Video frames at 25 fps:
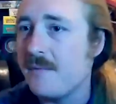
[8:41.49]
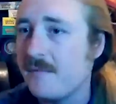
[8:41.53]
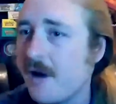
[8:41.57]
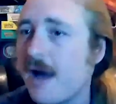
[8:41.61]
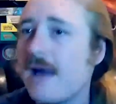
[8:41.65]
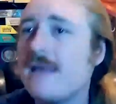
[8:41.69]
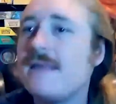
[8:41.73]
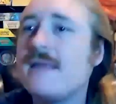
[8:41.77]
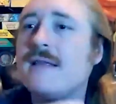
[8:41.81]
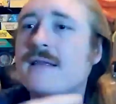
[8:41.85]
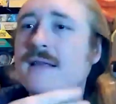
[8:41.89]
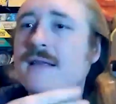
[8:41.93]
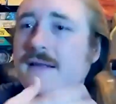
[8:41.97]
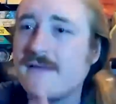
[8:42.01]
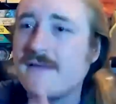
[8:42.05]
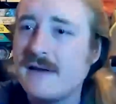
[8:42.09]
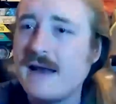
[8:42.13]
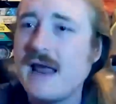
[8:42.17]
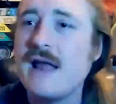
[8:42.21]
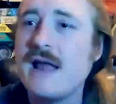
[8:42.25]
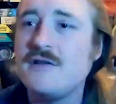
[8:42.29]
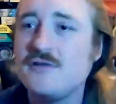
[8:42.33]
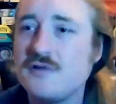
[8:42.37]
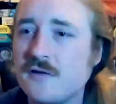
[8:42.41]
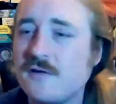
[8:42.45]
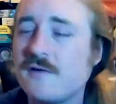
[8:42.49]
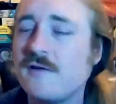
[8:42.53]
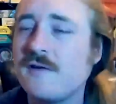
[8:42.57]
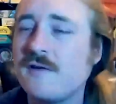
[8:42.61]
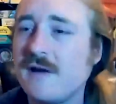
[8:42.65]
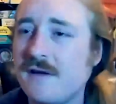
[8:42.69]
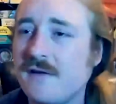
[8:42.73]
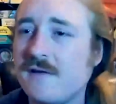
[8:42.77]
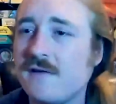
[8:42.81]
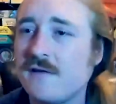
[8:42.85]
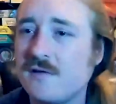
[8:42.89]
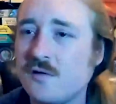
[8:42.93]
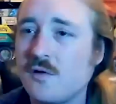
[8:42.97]
So I think that's an
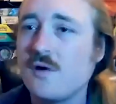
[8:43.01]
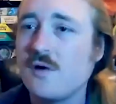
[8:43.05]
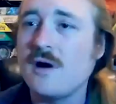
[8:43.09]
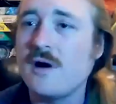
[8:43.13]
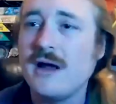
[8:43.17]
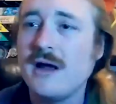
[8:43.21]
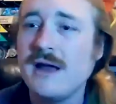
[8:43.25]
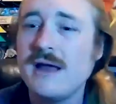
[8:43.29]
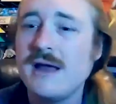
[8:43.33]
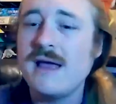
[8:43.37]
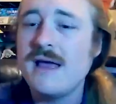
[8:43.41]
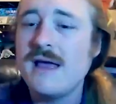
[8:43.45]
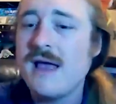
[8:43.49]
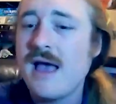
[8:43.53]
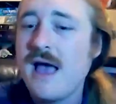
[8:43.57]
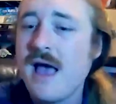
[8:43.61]
interesting story